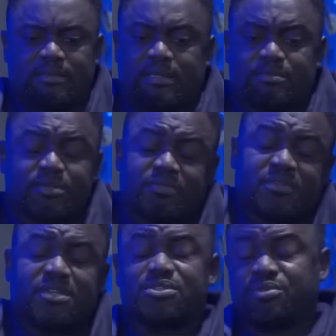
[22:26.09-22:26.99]
I'm sure
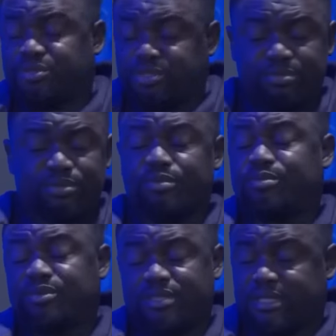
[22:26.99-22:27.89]
very soon she'll become
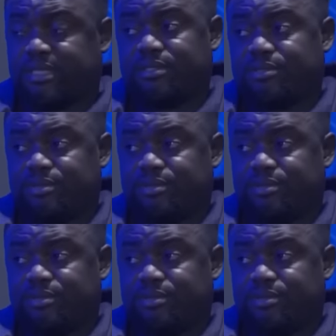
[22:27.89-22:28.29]
more richer than